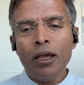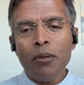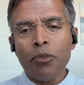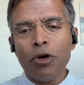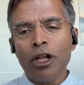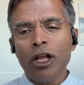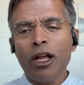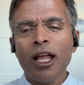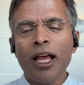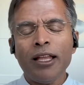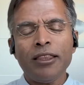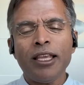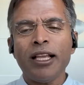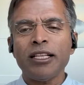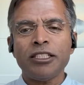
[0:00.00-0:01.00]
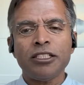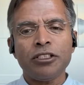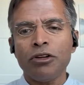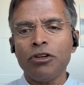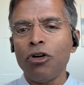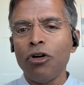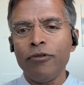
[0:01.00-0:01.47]
Moderna, I think it's
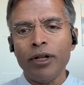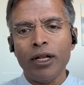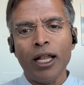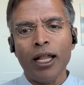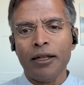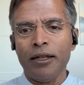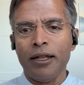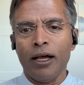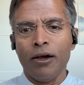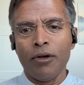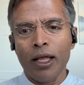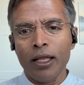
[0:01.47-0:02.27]
the COVID letdown.